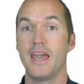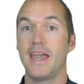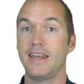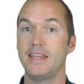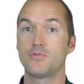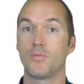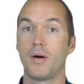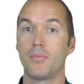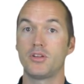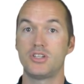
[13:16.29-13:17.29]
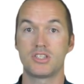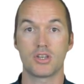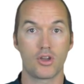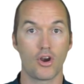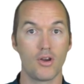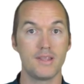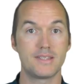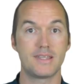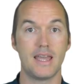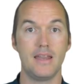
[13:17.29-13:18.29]
and each will publish its current
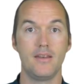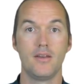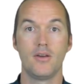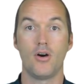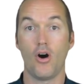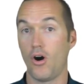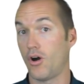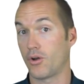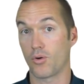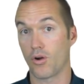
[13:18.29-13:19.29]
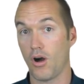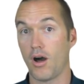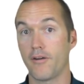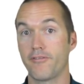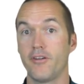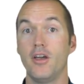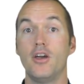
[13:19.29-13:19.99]
state, on or off,